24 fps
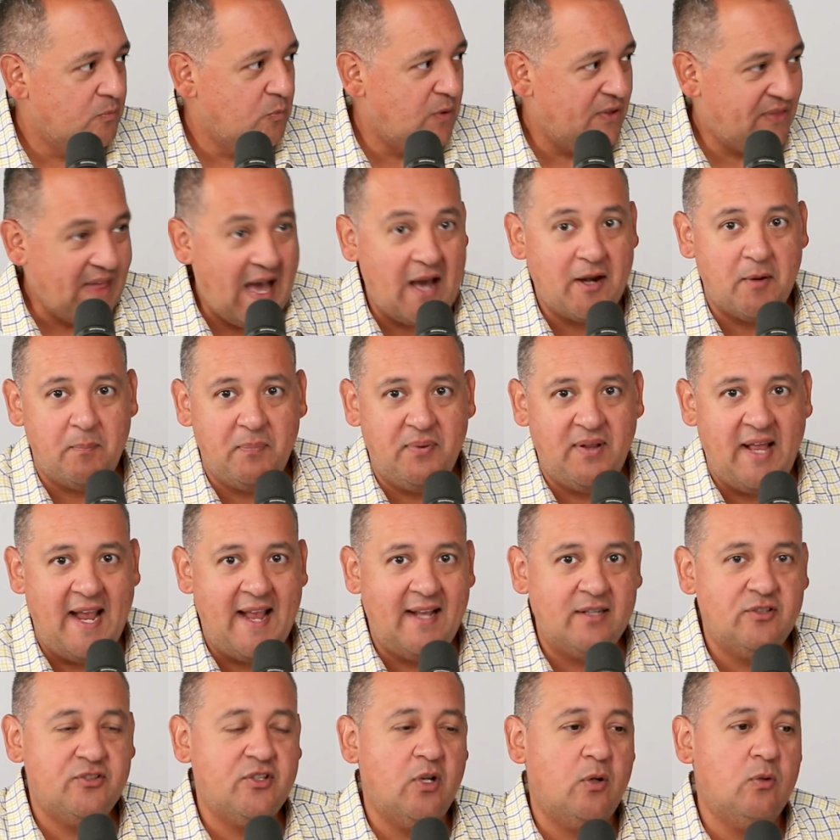without a
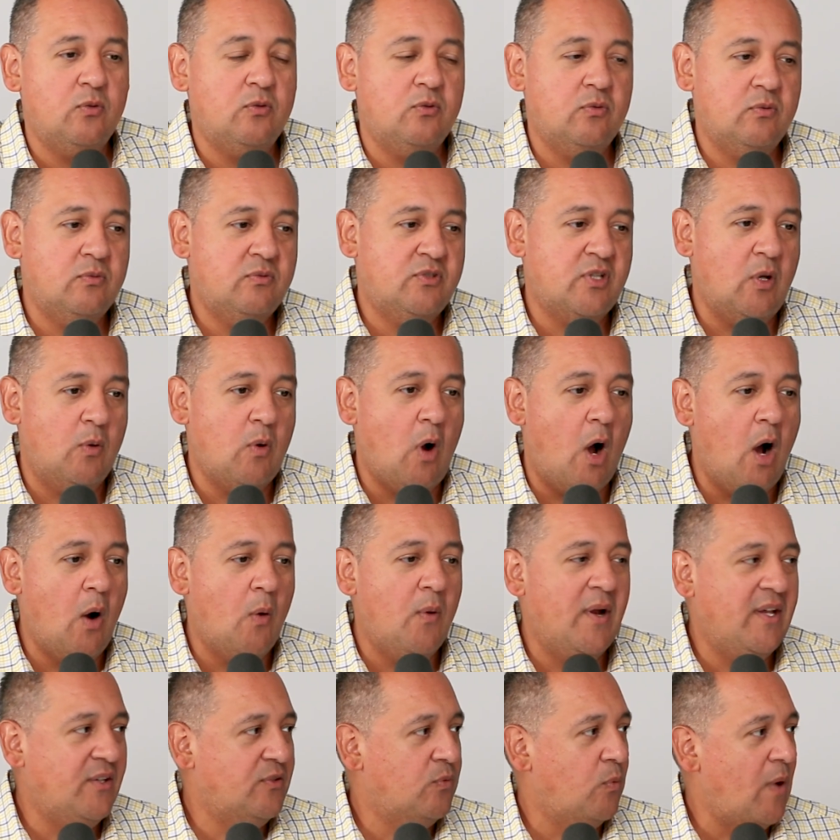plan. So
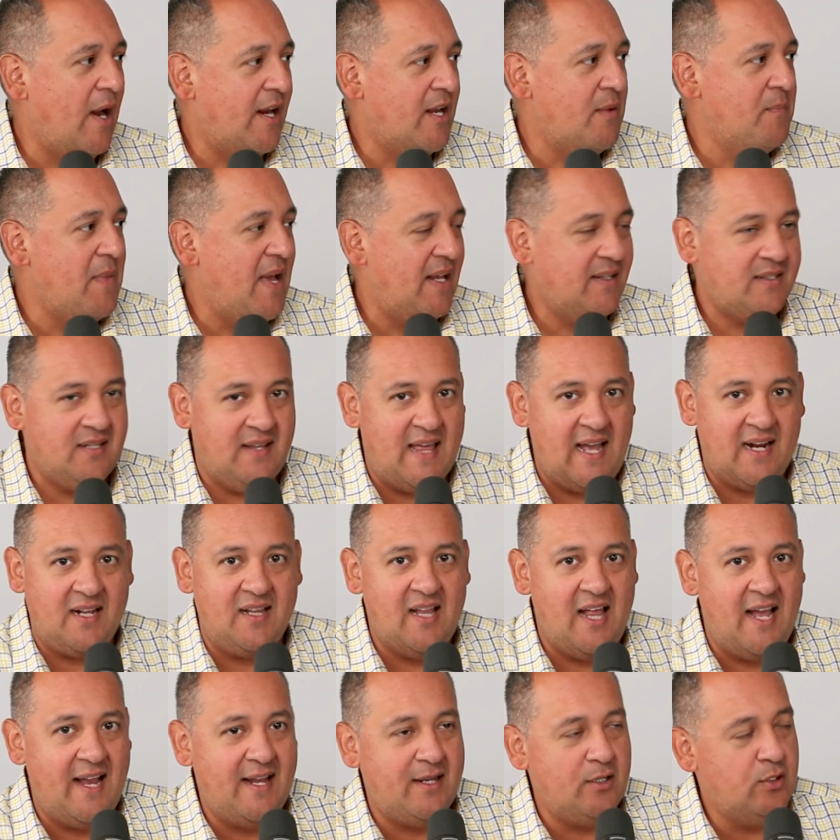always recommend to that
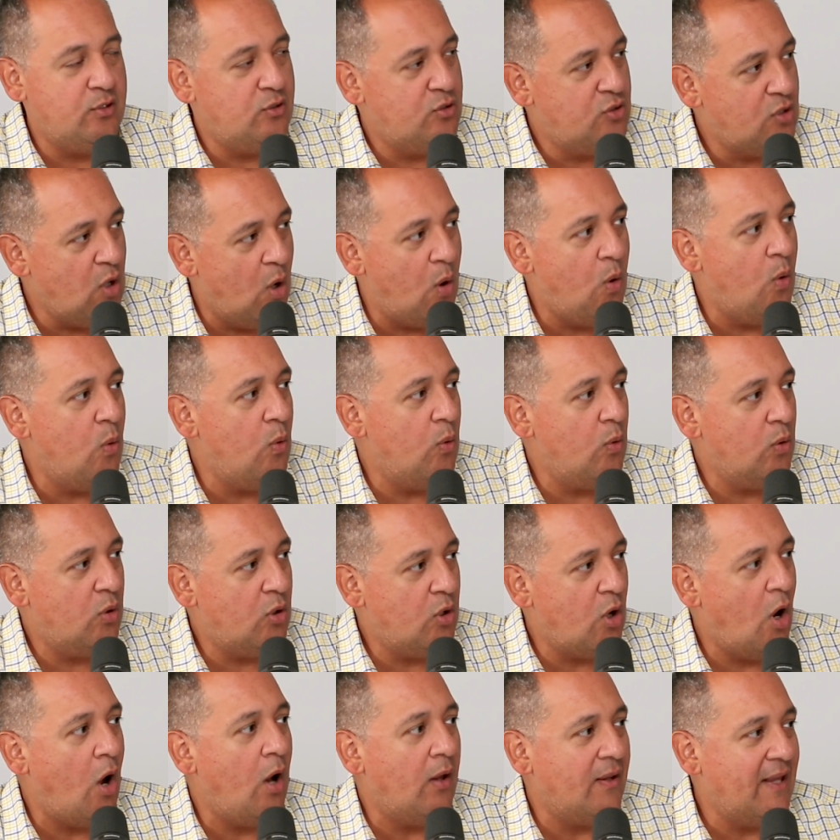client, don't
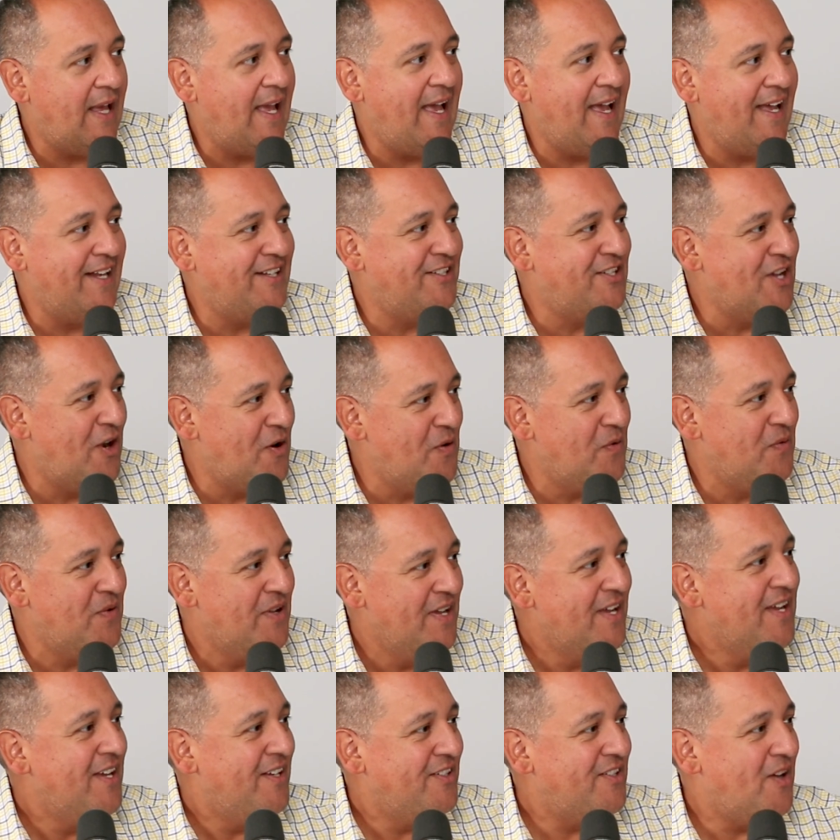call ahead. Don't
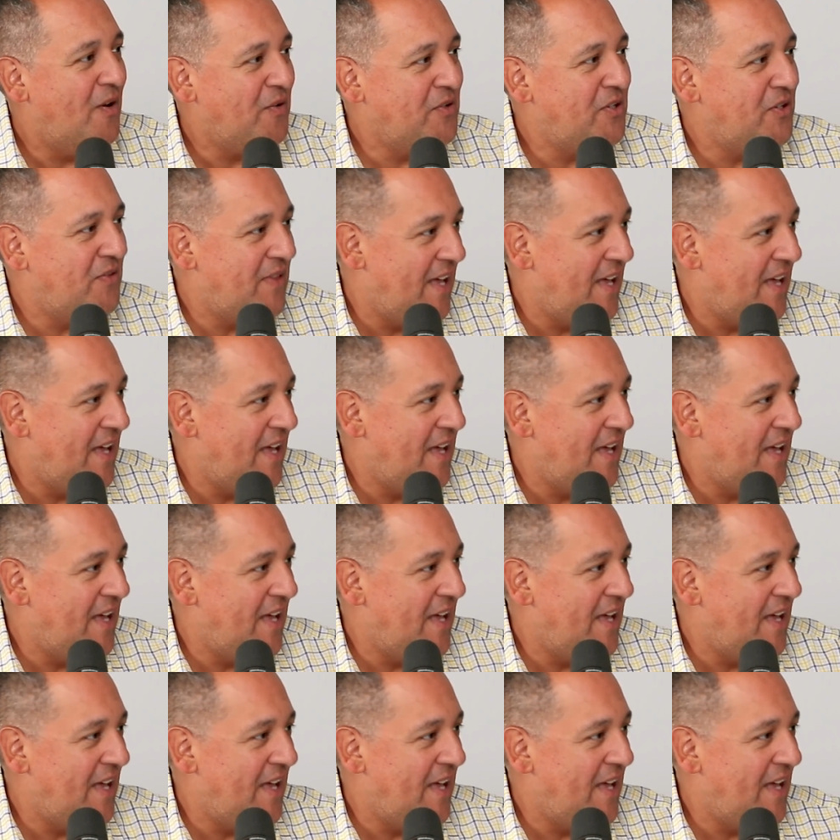do